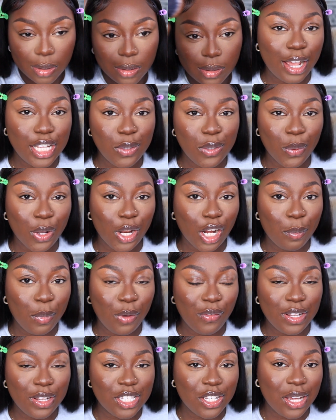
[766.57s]
Cause we're gonna
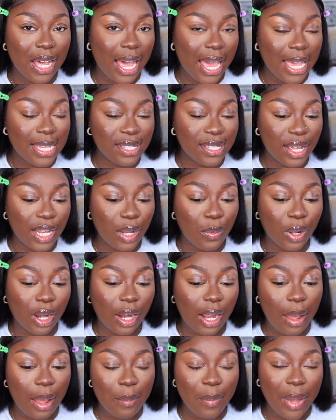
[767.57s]
move on to eyes now, and then we're gonna
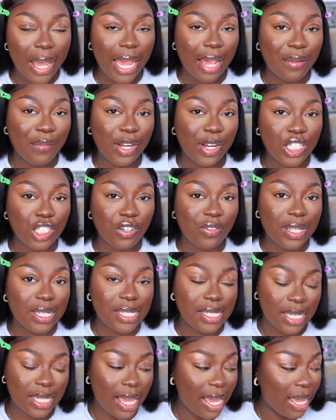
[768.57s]
come back and finish off the
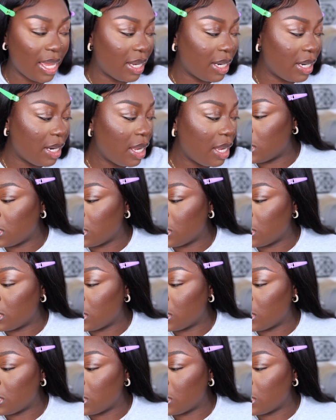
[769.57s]
skin.